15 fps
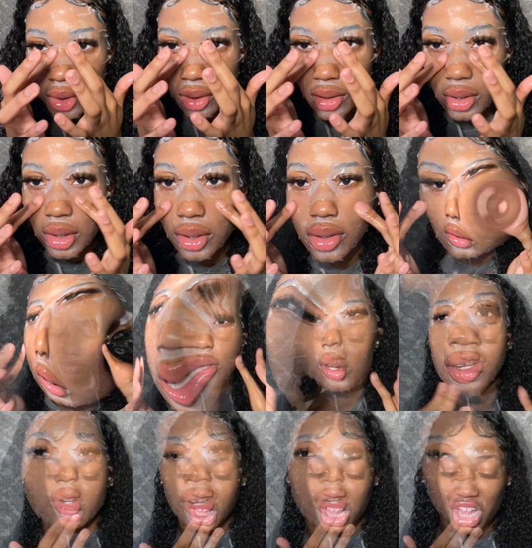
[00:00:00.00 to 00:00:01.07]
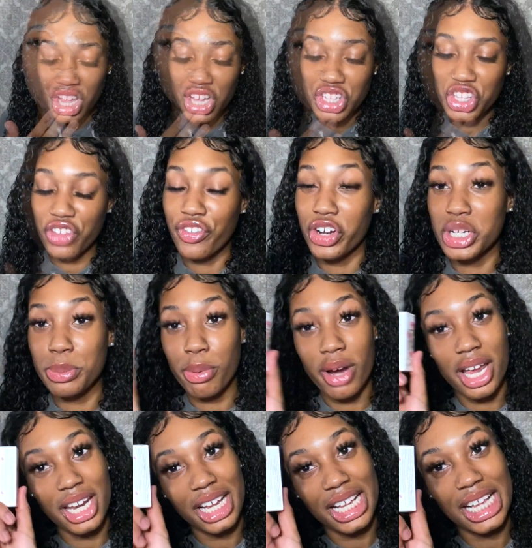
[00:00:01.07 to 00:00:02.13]
So here, so the first
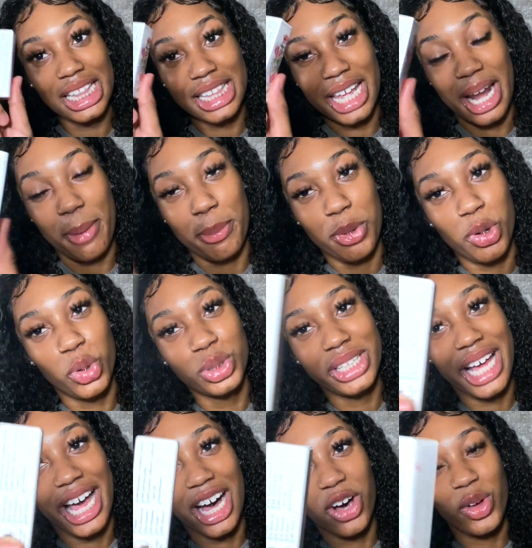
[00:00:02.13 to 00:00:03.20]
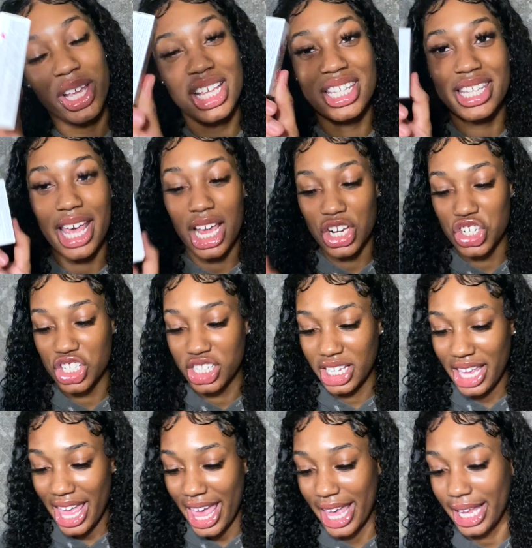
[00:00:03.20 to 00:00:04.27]
product that I pulled out is
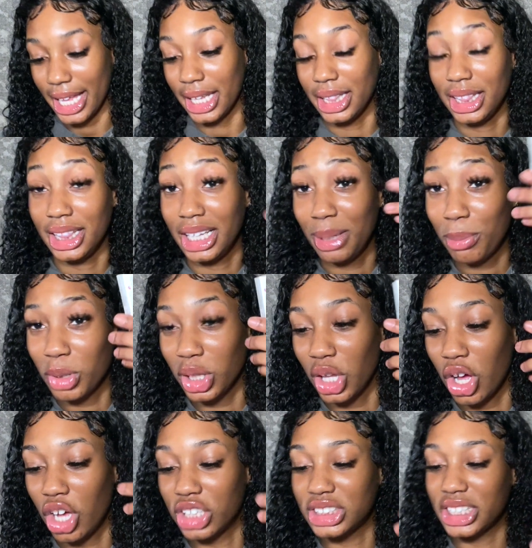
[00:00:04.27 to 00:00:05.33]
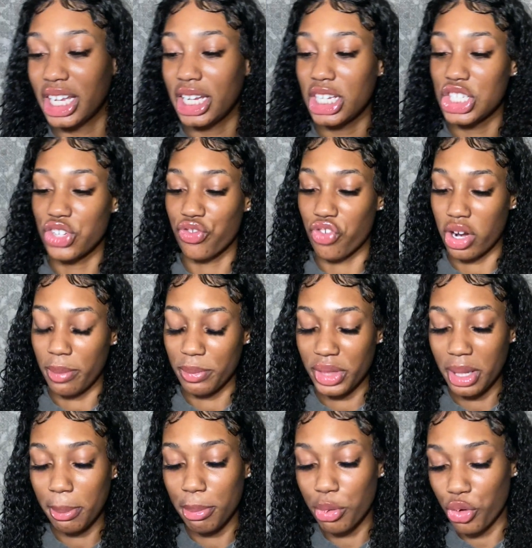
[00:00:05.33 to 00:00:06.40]
actually a lip gloss, and it's from
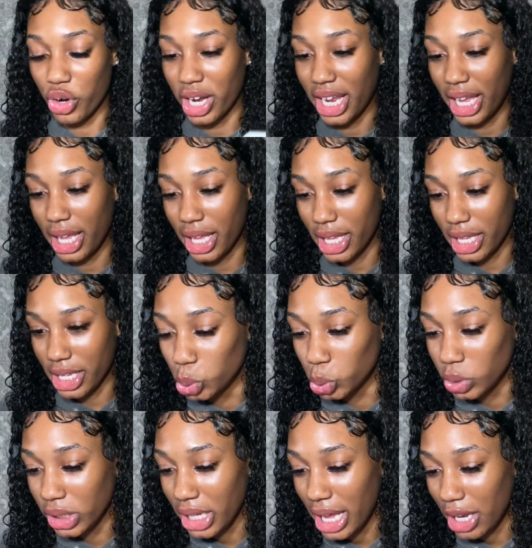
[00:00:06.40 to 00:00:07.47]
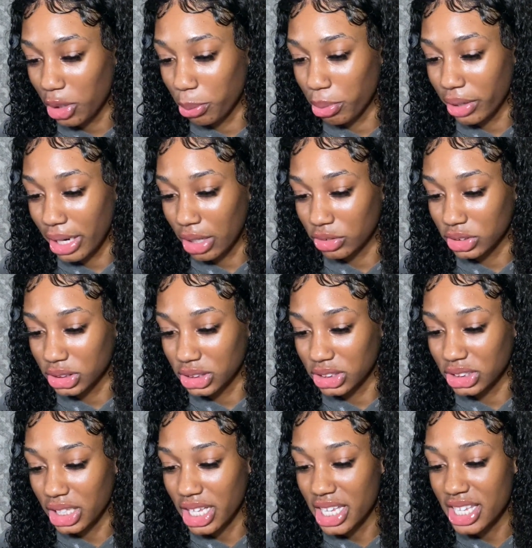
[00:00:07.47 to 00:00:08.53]
the brand, how do you pronounce
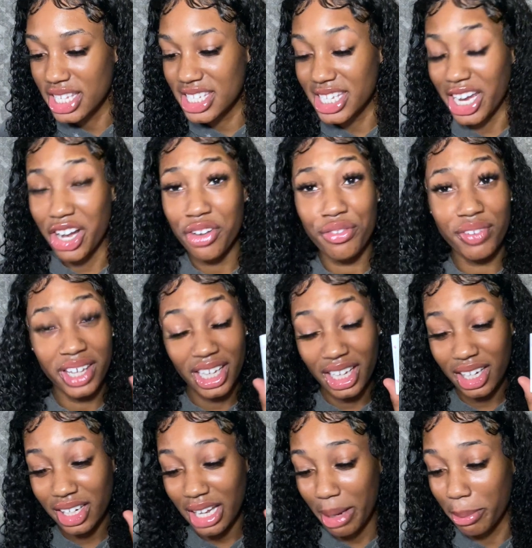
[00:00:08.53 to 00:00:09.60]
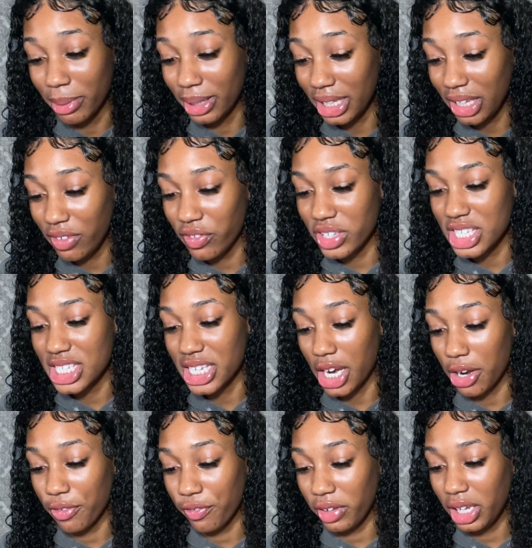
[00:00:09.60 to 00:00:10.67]
this? Seraphine, I believe.
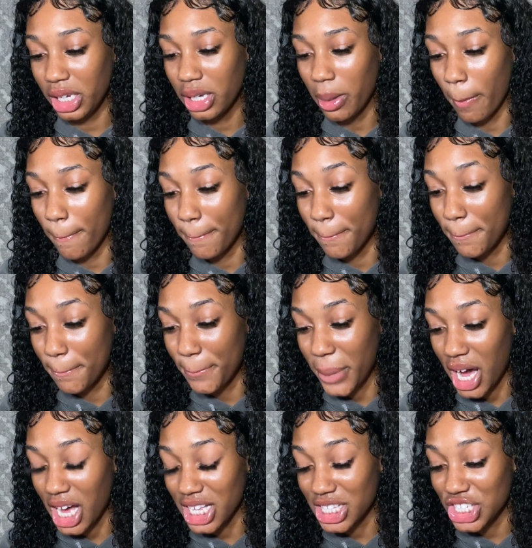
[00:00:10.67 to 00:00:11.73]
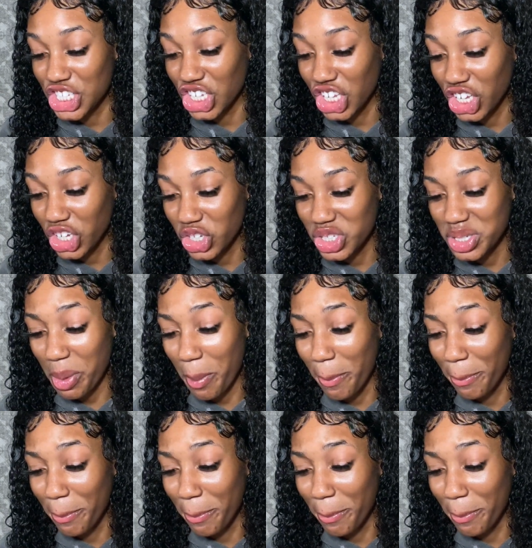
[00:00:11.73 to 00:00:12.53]
Seraphine Bonticles.